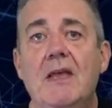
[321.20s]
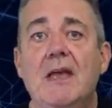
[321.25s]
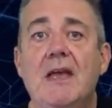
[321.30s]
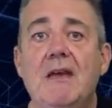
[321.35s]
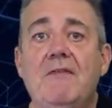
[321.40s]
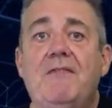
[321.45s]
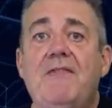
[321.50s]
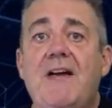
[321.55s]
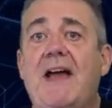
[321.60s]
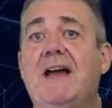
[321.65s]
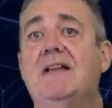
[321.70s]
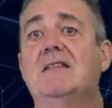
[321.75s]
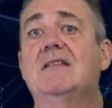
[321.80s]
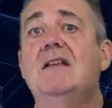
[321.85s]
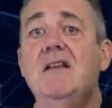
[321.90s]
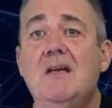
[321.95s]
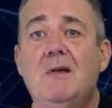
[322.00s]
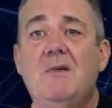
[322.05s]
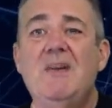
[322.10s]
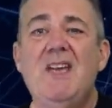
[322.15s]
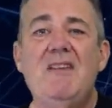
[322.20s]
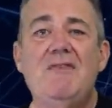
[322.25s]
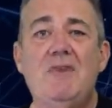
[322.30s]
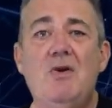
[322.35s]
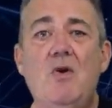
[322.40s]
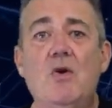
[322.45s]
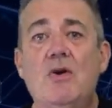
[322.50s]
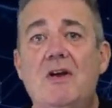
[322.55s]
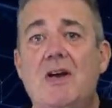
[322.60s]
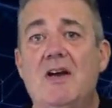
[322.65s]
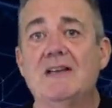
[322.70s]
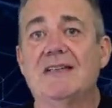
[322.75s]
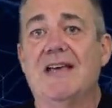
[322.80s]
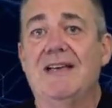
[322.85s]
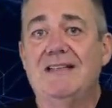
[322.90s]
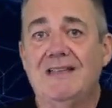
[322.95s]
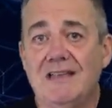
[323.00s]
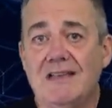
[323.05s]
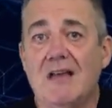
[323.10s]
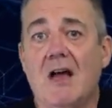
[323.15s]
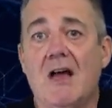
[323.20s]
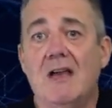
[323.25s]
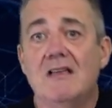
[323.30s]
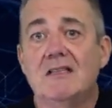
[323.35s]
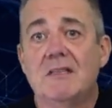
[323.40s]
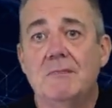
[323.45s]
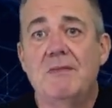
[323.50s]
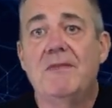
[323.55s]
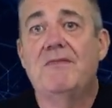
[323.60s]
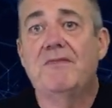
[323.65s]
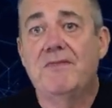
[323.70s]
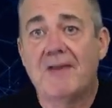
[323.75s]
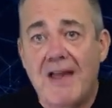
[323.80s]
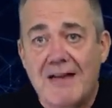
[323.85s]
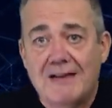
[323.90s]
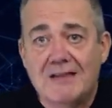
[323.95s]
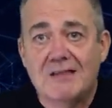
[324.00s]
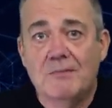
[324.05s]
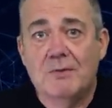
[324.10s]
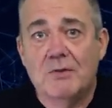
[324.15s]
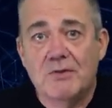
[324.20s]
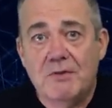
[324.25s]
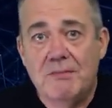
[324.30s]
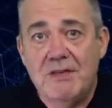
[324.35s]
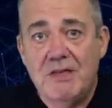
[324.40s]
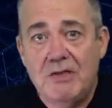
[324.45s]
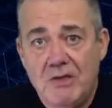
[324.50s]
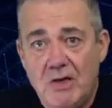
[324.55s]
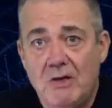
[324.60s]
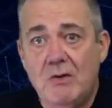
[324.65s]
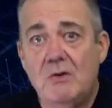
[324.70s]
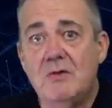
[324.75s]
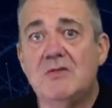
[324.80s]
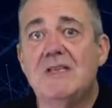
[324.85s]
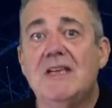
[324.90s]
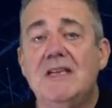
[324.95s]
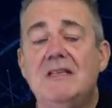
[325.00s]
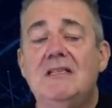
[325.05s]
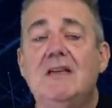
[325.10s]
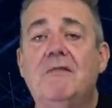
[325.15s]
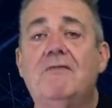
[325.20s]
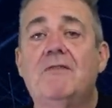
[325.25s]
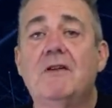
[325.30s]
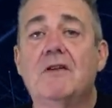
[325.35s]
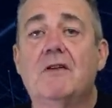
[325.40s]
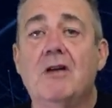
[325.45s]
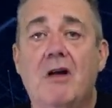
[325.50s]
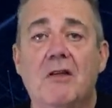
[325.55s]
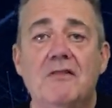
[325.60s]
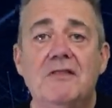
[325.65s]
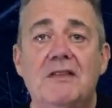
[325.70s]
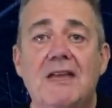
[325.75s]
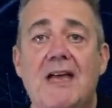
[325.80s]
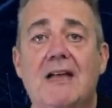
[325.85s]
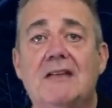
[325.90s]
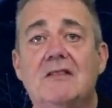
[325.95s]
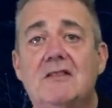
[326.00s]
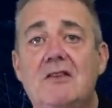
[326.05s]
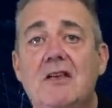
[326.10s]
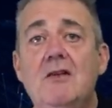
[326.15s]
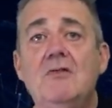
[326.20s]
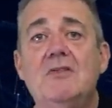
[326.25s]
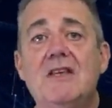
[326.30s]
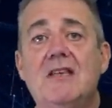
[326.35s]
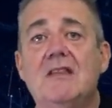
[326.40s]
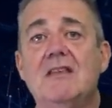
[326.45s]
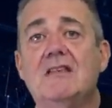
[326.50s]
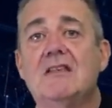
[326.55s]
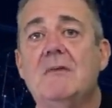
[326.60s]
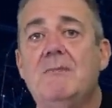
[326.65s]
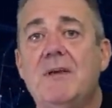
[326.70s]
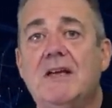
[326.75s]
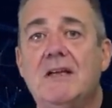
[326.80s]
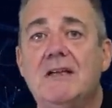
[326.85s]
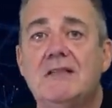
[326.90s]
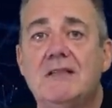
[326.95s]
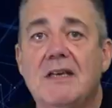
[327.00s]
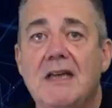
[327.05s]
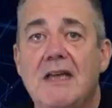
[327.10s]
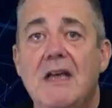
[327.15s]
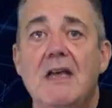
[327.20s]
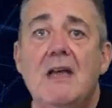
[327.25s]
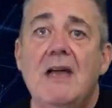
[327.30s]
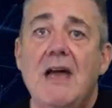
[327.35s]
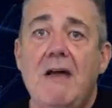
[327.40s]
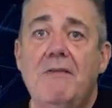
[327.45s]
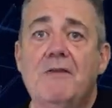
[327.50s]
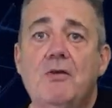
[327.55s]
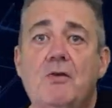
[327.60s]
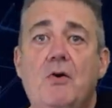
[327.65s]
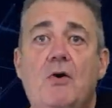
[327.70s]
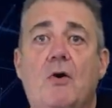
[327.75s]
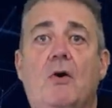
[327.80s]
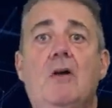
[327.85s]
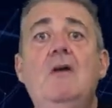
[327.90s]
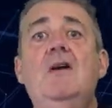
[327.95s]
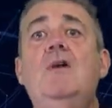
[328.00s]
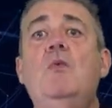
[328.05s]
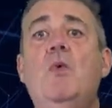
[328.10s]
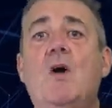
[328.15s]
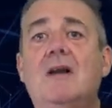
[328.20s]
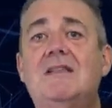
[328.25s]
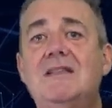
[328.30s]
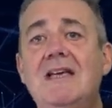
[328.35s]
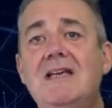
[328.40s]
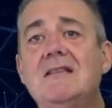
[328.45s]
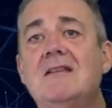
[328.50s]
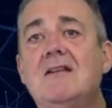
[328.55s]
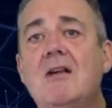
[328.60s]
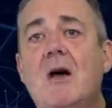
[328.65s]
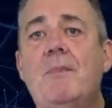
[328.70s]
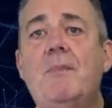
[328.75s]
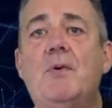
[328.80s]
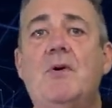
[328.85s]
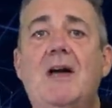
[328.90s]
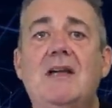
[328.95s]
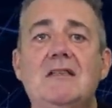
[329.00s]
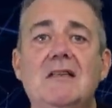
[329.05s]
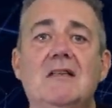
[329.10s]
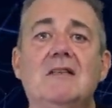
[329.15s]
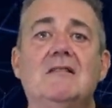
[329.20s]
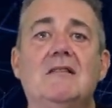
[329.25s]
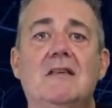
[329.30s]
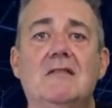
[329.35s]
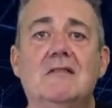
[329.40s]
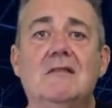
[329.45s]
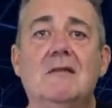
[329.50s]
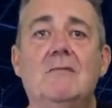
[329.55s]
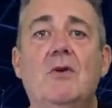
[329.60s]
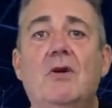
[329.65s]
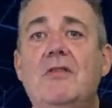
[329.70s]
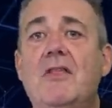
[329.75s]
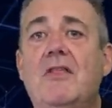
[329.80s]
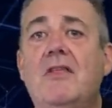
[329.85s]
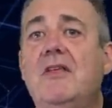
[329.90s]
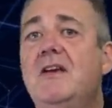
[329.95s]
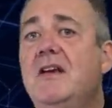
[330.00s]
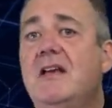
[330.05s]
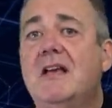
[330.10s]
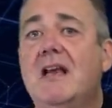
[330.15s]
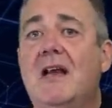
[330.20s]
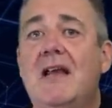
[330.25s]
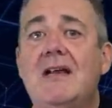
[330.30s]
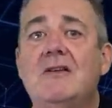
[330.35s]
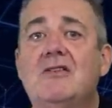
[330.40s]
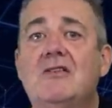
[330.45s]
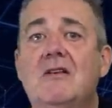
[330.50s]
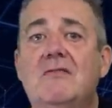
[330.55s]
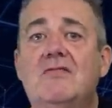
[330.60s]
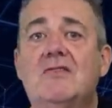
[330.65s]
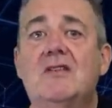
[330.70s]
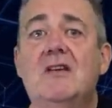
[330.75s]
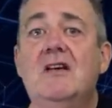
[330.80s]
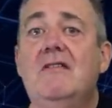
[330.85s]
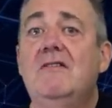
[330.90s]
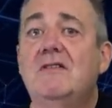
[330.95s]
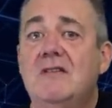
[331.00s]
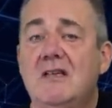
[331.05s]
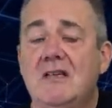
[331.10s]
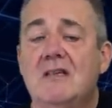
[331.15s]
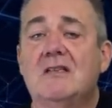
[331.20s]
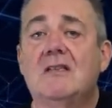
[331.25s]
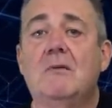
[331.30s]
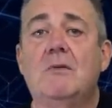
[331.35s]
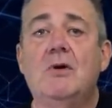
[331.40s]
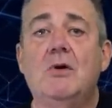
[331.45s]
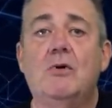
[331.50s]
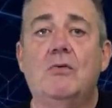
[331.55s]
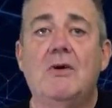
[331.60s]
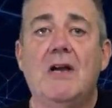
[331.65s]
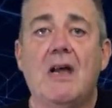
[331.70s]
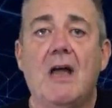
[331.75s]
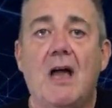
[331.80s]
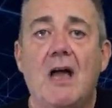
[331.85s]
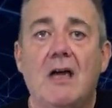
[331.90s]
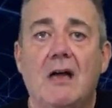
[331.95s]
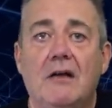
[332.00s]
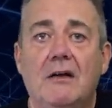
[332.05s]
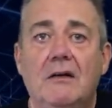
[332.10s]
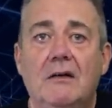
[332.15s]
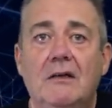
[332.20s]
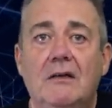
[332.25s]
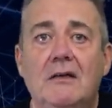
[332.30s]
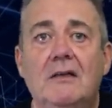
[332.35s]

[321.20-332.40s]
In fact, we even organise our designs to be flexible, to be used in different contexts using this ability. After all, what is an operating system other than a collection of services that we all rely on?